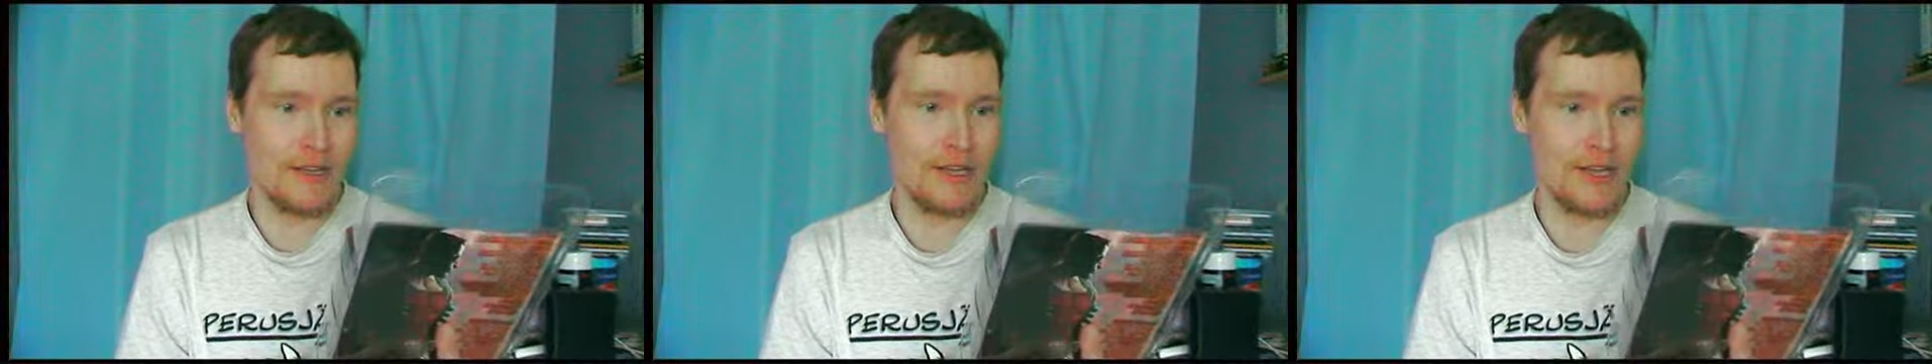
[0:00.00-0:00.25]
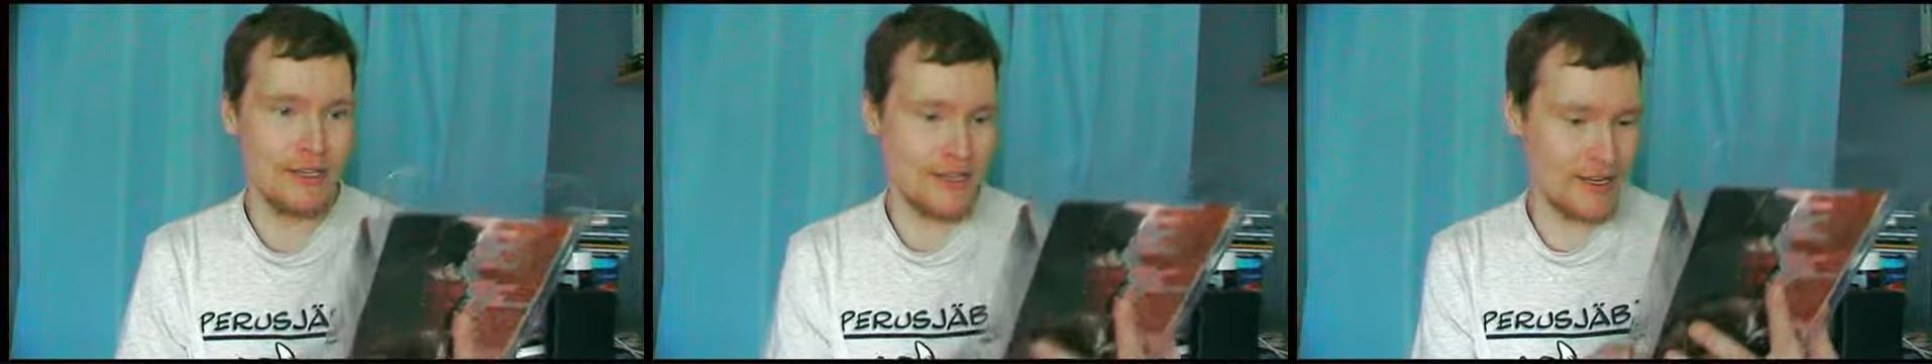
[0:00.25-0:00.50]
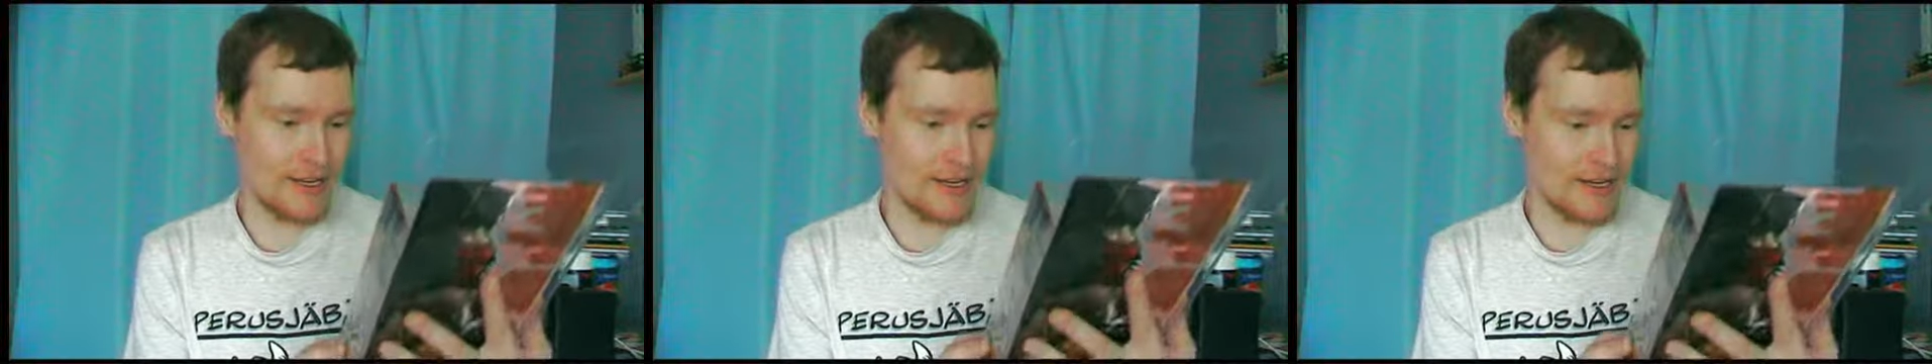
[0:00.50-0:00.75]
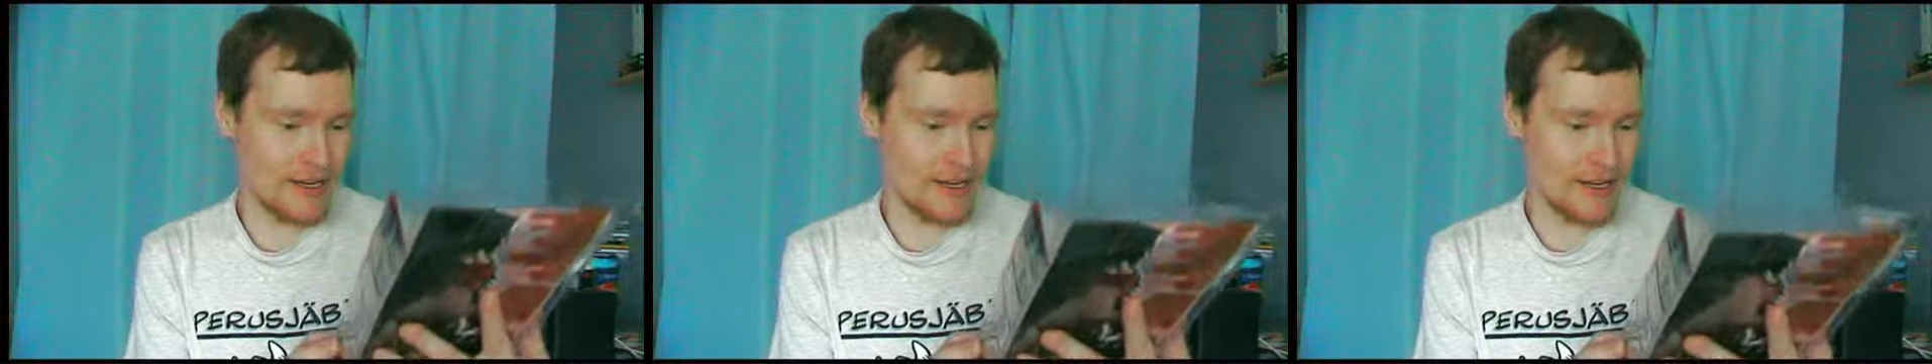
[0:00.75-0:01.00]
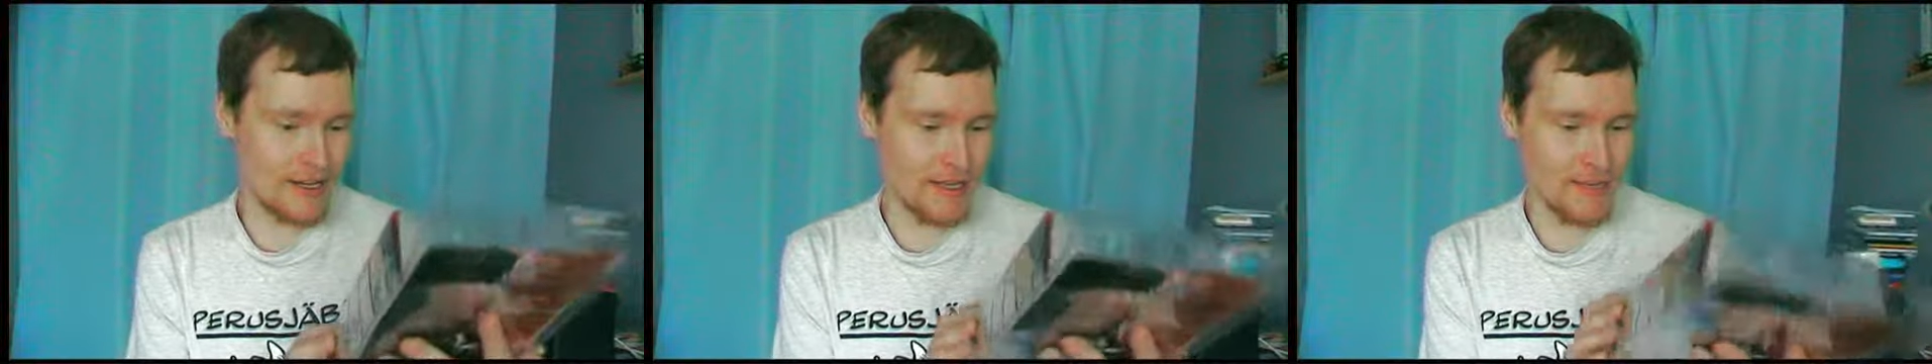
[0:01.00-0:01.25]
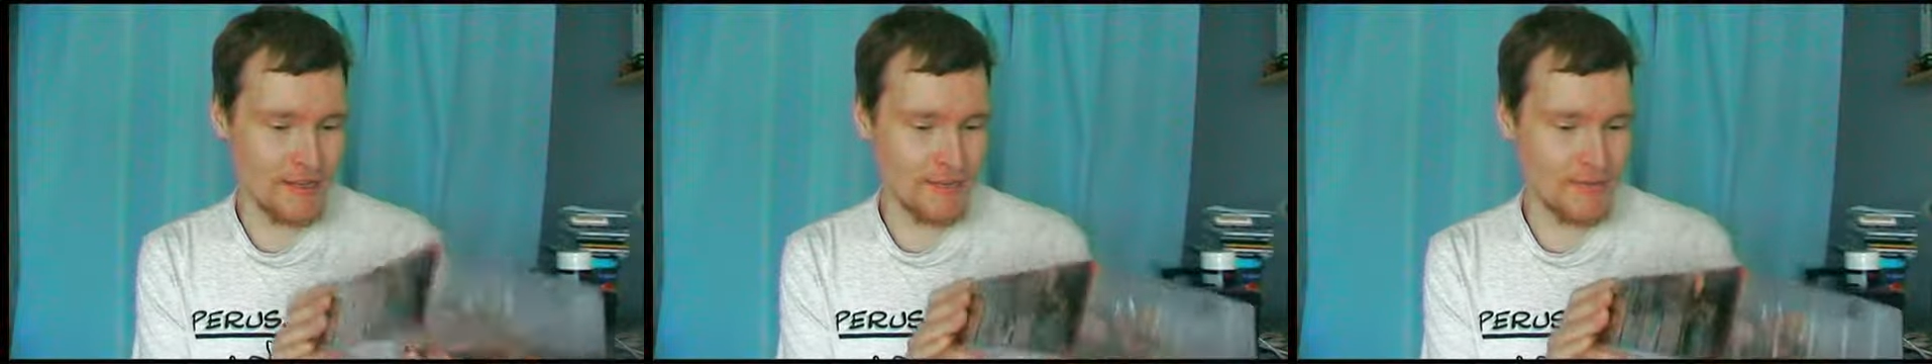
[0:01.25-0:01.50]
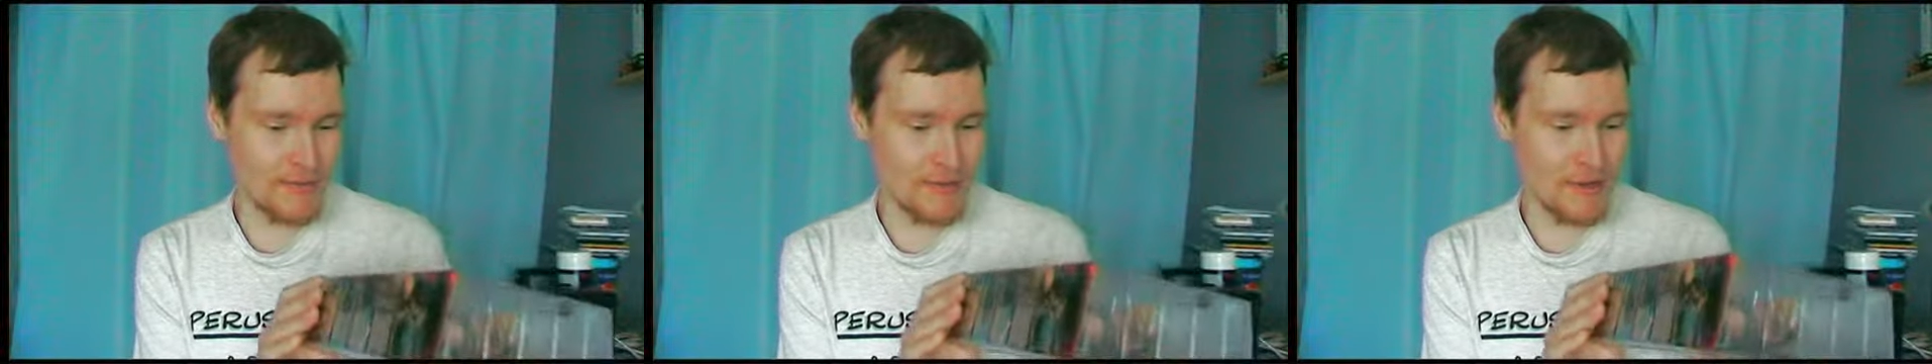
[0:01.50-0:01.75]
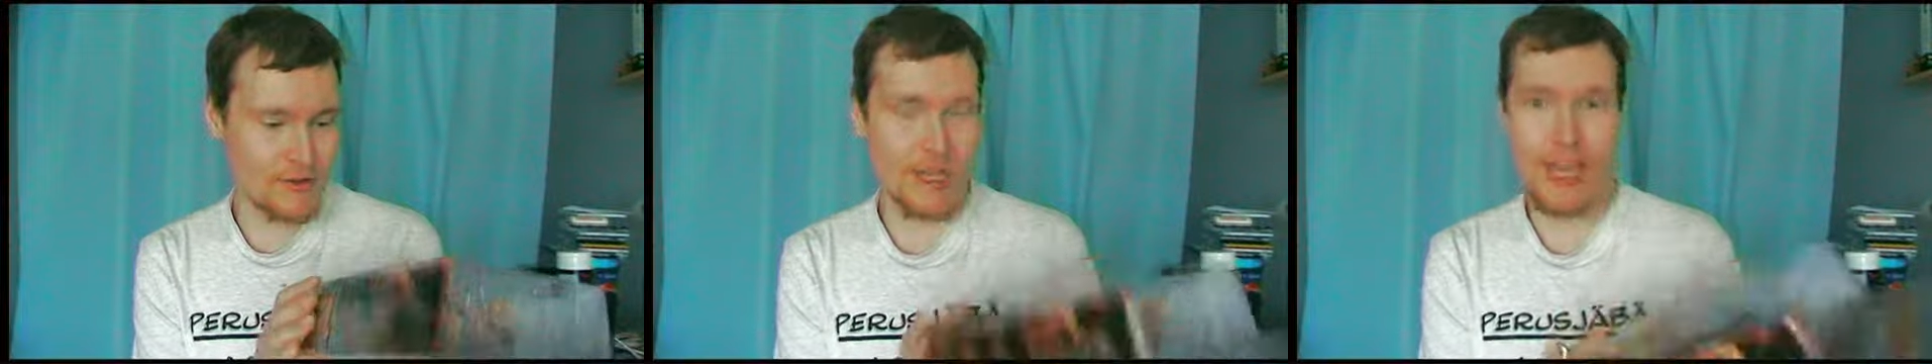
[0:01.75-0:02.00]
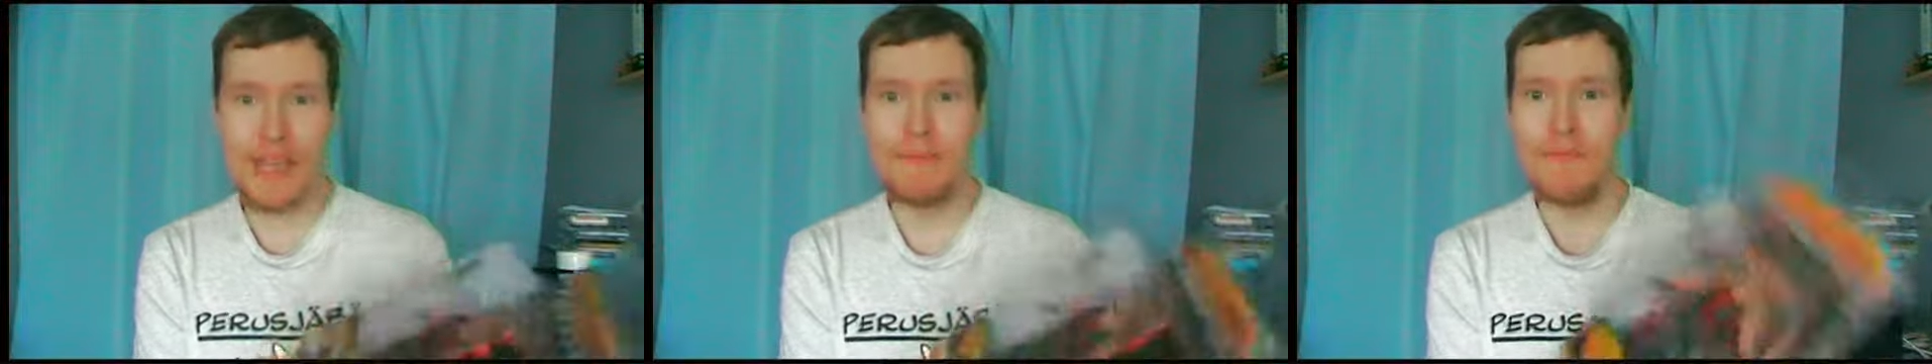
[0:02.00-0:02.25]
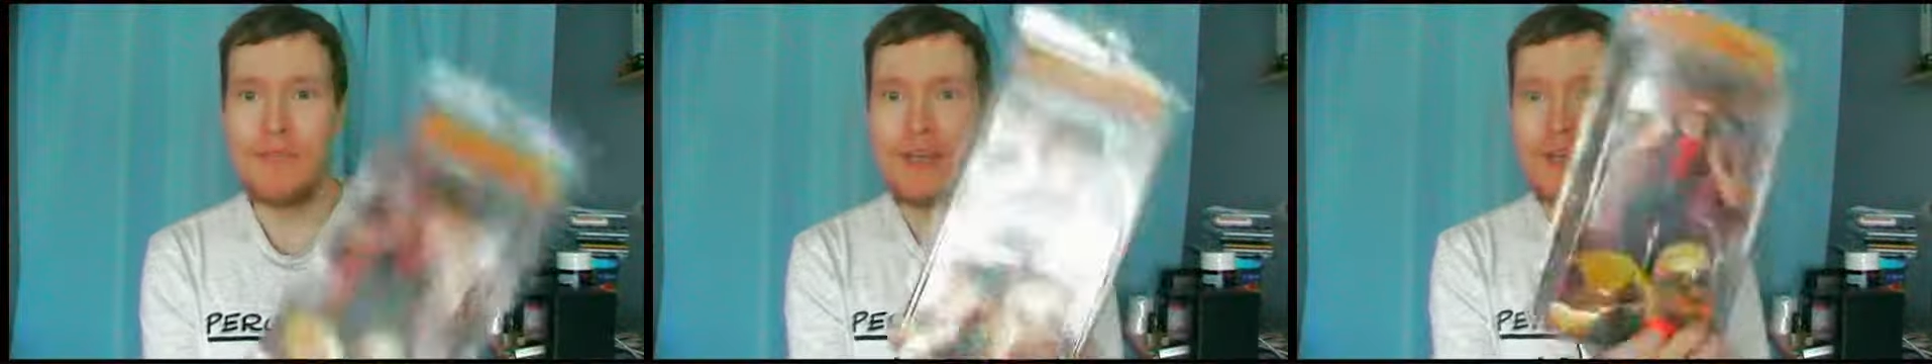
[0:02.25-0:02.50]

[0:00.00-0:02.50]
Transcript: There's nothing more to say